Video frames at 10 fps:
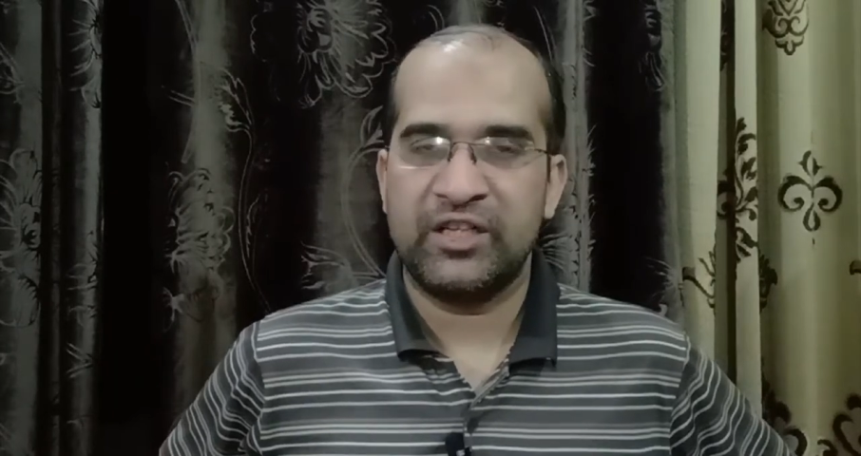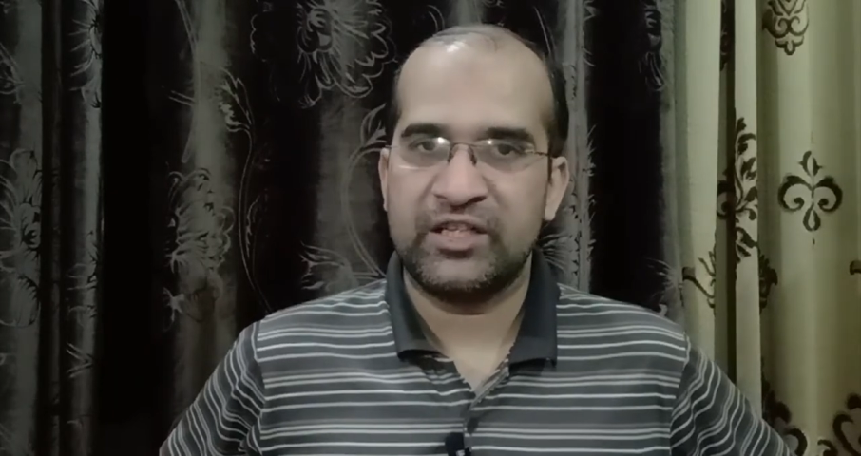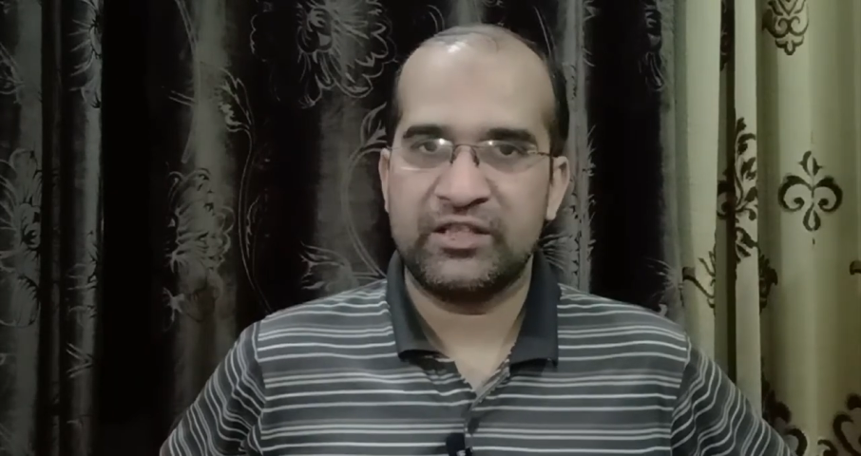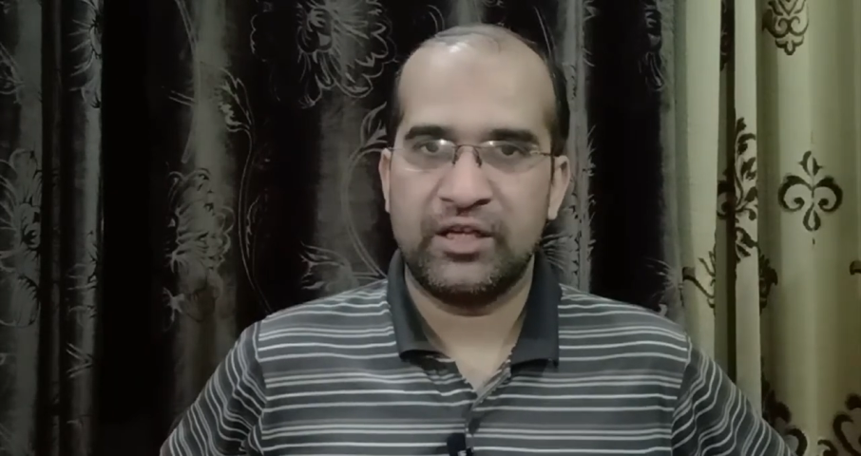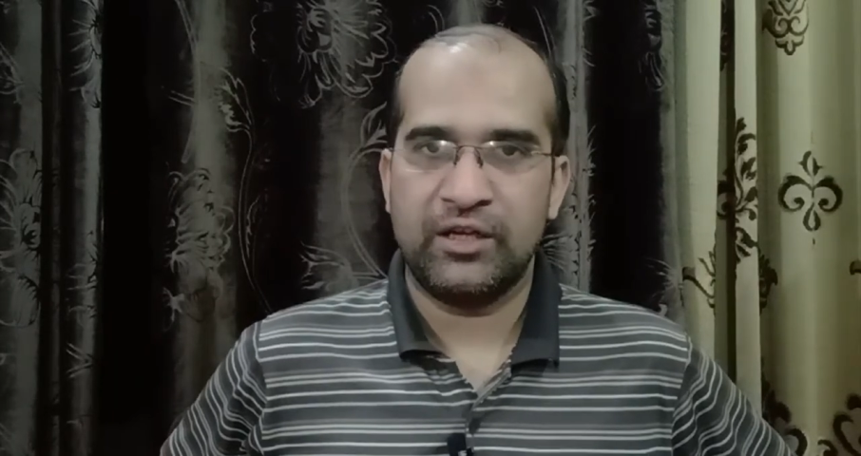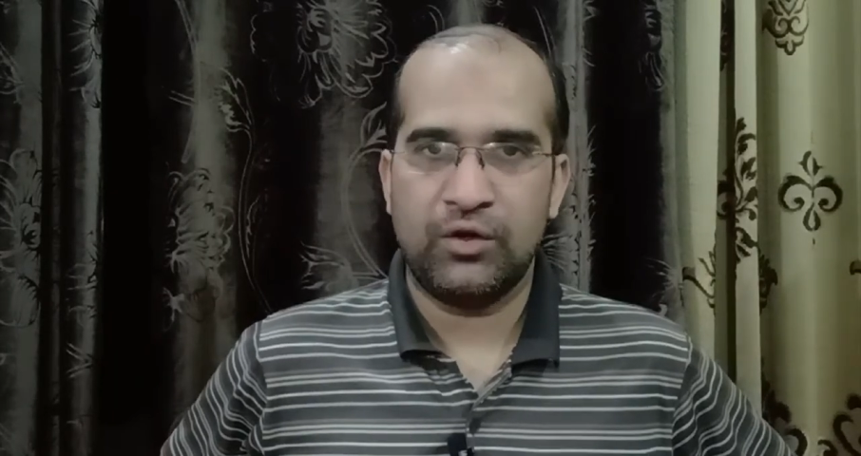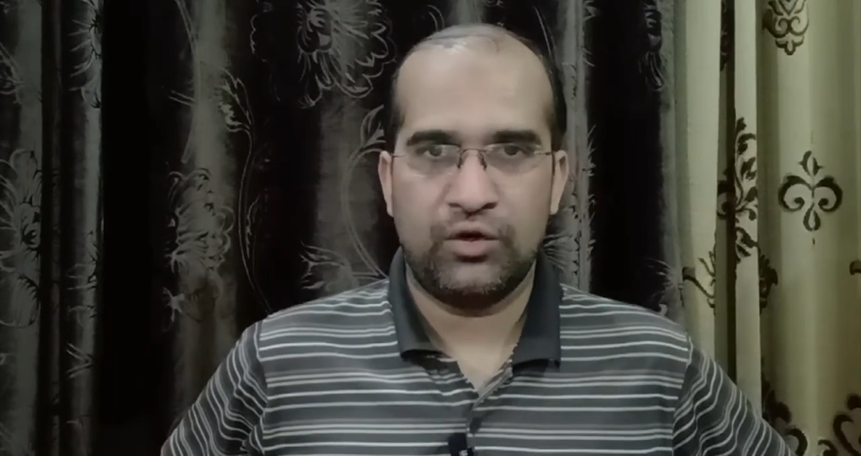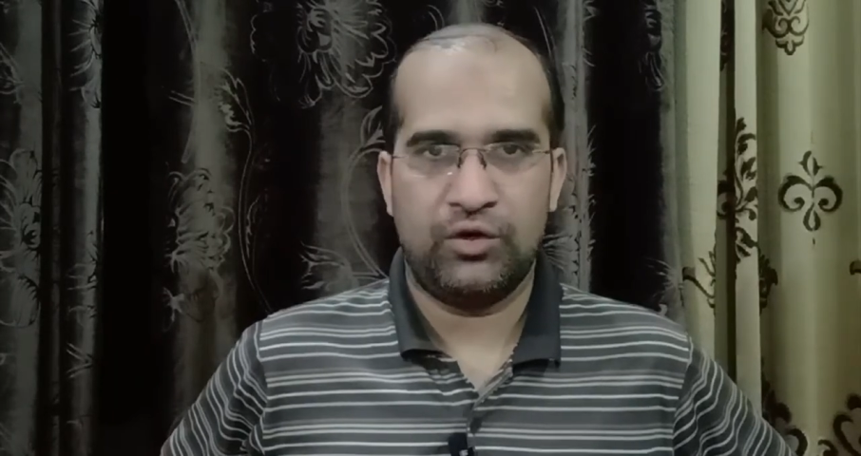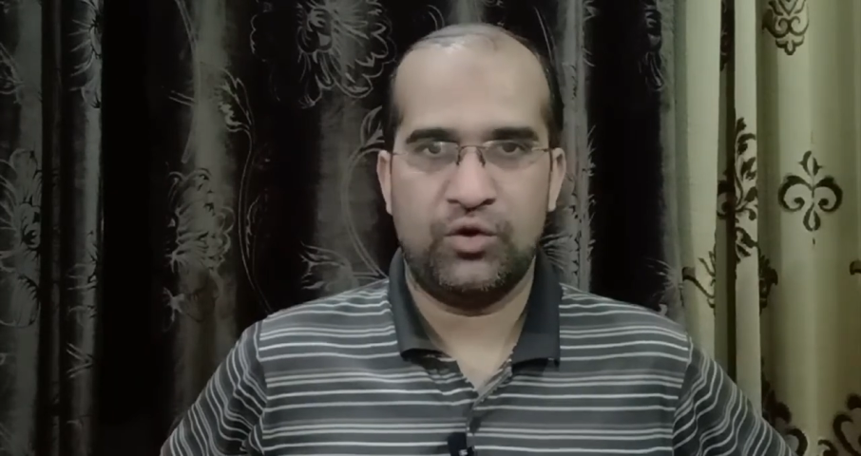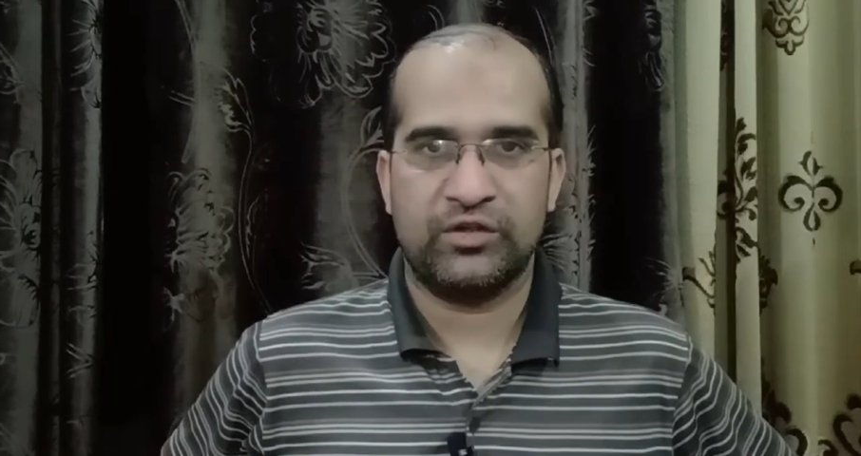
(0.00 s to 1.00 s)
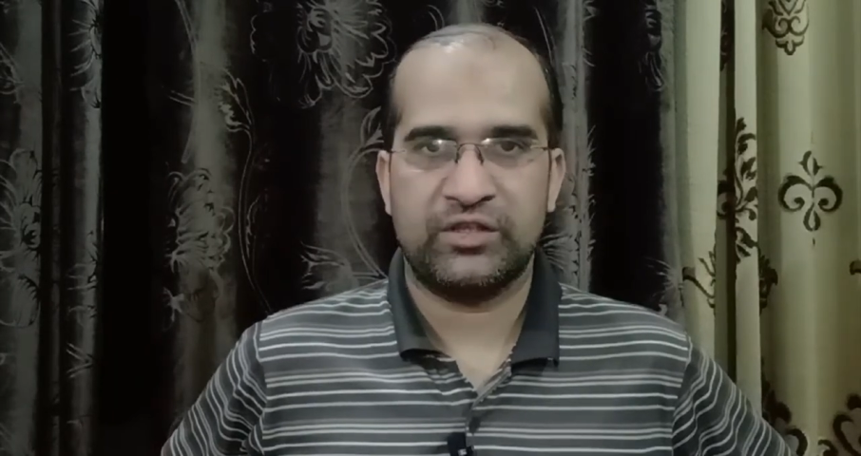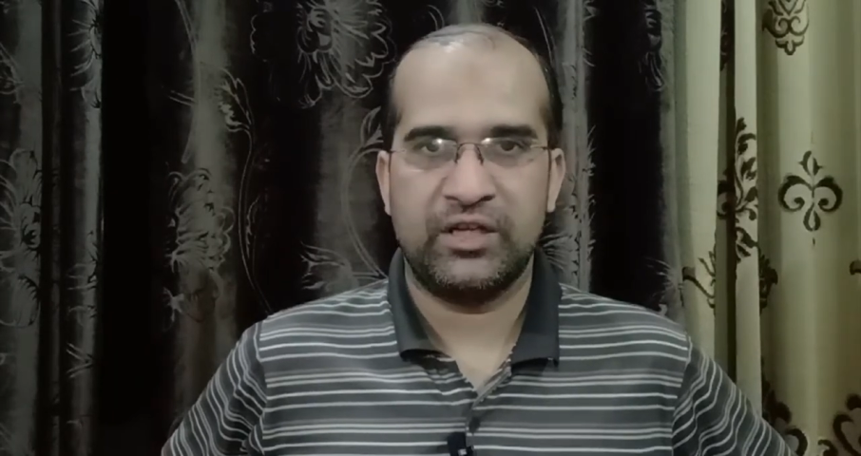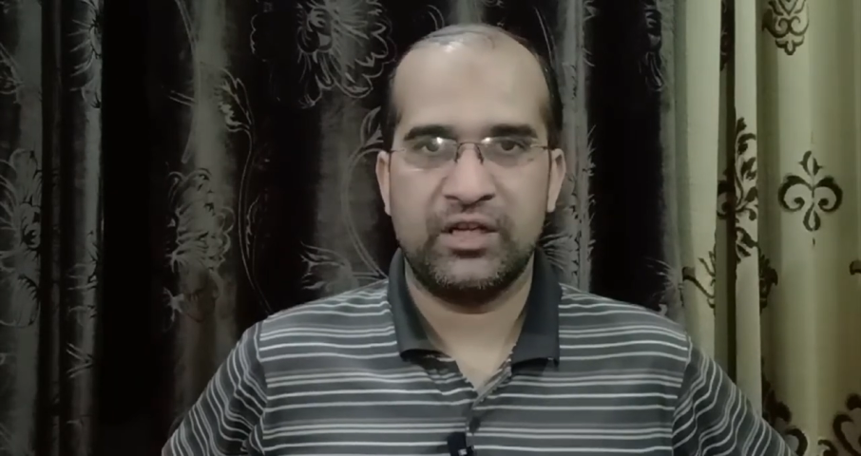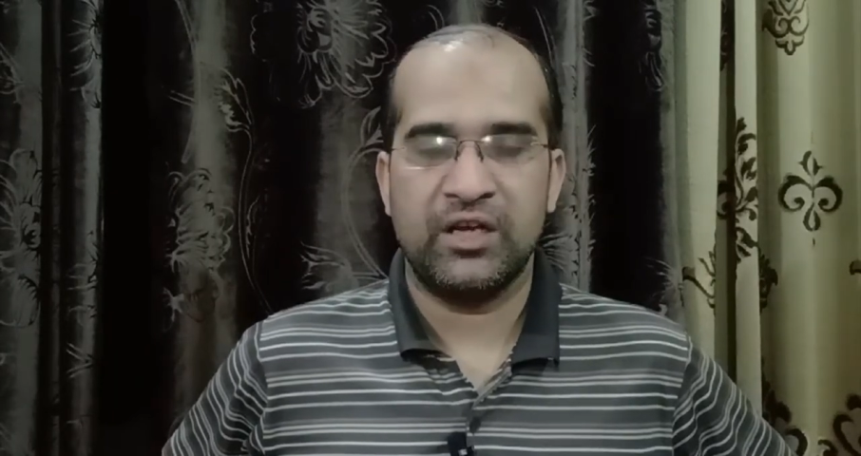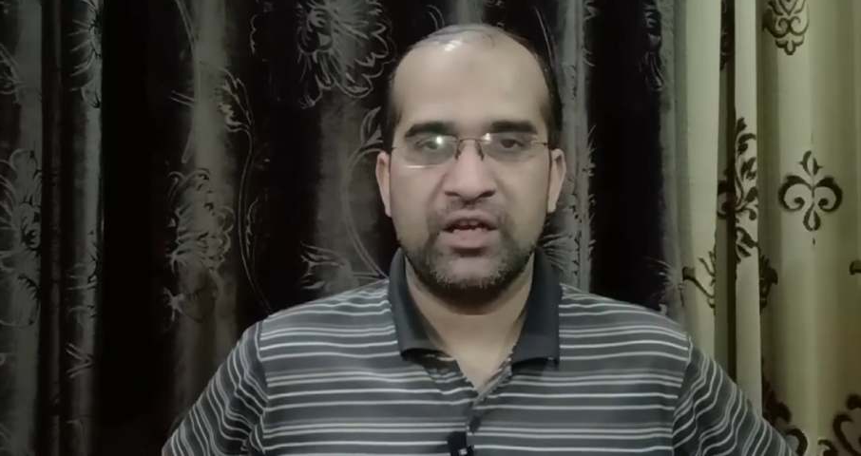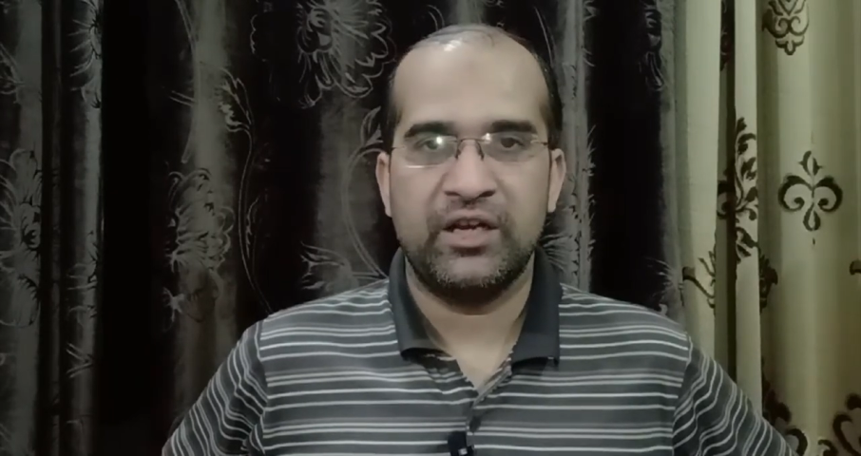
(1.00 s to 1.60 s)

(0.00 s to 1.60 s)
little skill or no skill.